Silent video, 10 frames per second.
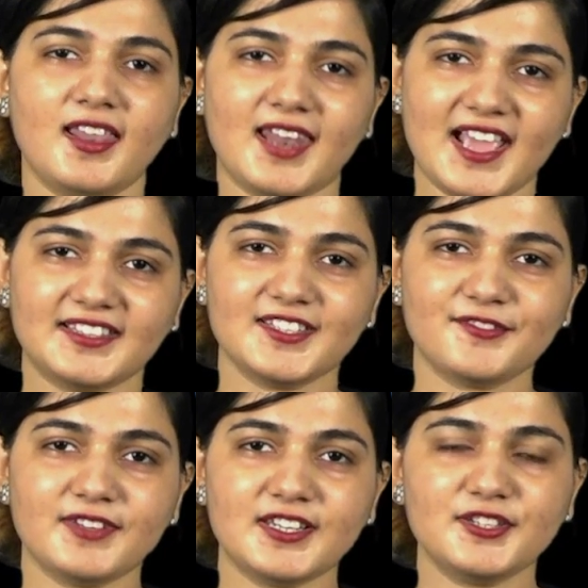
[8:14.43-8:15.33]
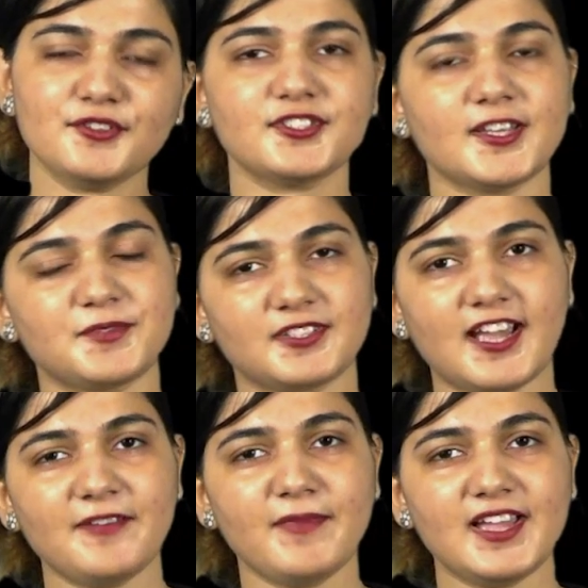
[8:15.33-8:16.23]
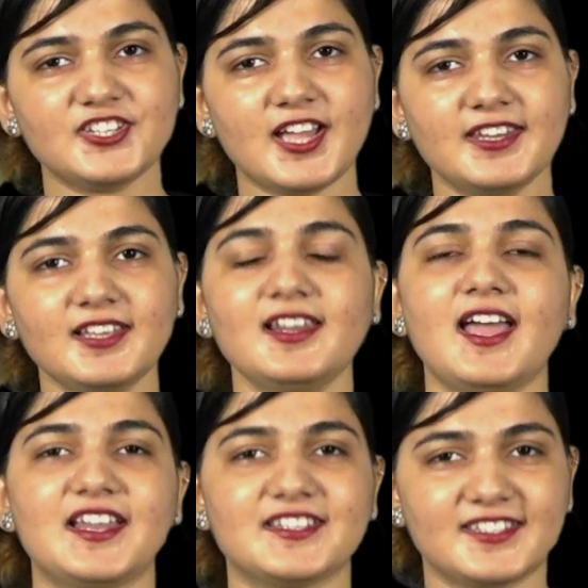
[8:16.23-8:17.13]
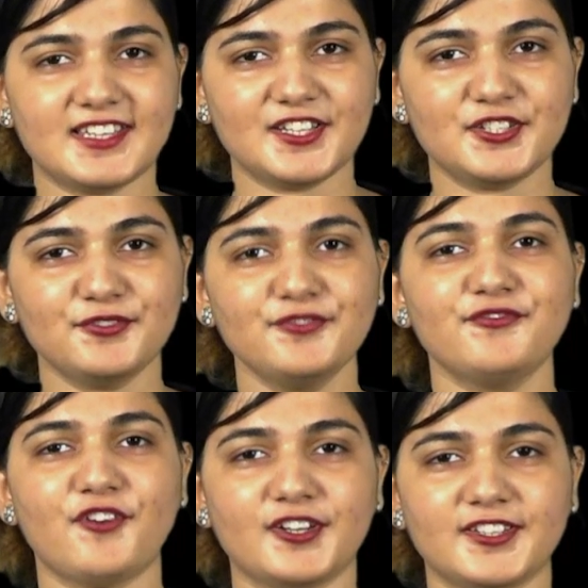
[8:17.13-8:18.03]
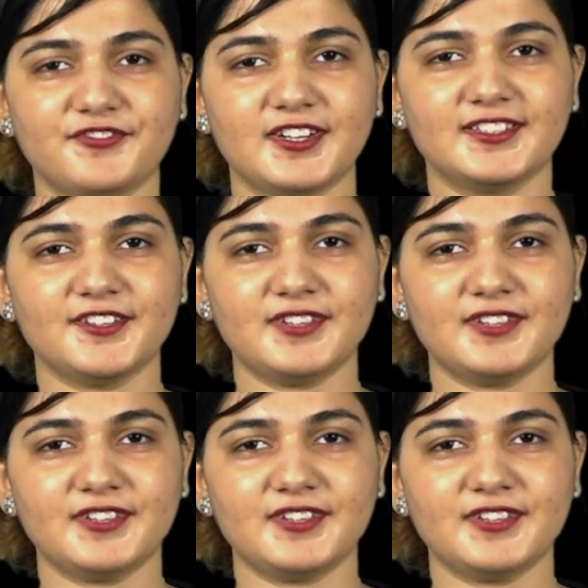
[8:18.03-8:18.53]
Like this video, subscribe my channel and stay tuned for the further